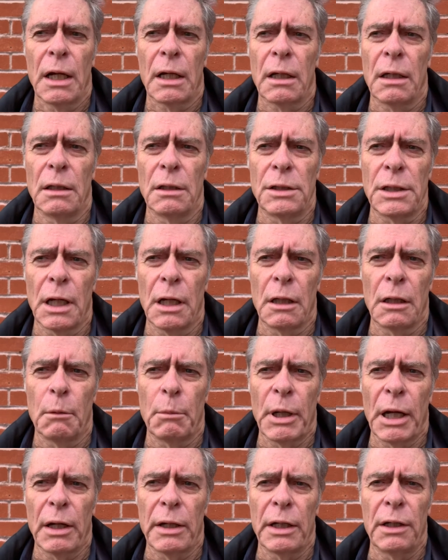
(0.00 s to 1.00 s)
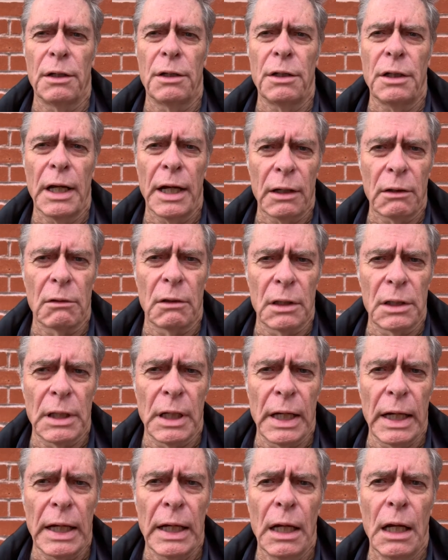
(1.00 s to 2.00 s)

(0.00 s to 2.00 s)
concerned about integrity,